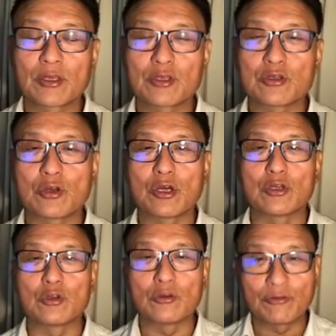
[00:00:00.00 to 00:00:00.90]
So
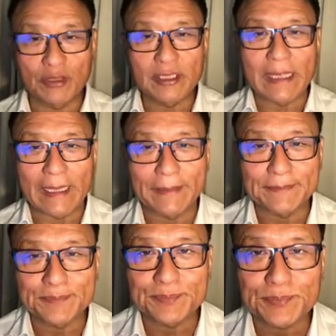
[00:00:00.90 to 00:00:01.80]
do you feel that?
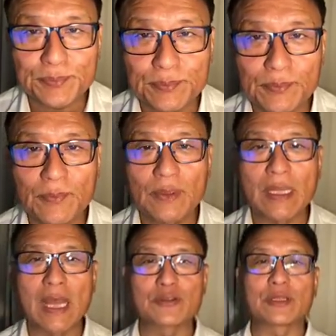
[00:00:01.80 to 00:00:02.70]

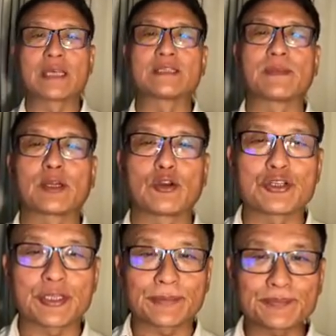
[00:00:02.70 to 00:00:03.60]
That's, so that's my
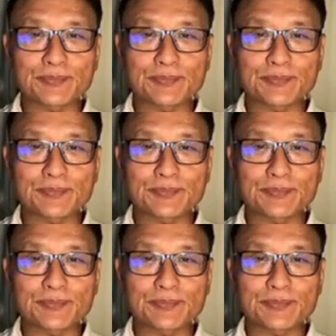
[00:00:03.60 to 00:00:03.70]
question.